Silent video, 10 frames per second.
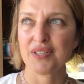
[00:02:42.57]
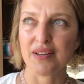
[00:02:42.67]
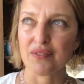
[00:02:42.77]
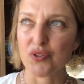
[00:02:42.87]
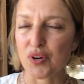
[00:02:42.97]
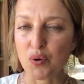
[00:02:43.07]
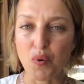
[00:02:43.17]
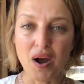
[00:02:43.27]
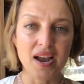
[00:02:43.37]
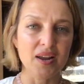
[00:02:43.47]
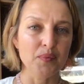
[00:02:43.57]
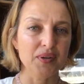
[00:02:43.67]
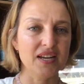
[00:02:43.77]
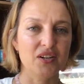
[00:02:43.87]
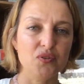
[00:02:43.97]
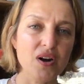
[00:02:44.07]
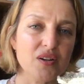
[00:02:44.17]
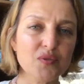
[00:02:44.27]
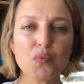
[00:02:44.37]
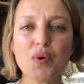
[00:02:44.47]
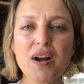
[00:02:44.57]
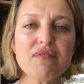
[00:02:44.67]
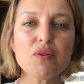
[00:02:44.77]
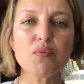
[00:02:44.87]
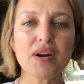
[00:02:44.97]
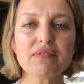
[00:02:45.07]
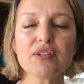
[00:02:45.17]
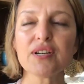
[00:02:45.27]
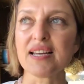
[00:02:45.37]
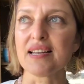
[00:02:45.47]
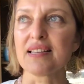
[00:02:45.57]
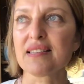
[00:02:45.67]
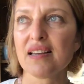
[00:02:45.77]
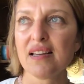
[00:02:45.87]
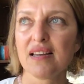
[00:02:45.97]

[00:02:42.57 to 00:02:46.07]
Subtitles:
drink wine, we take drugs, whatever it is.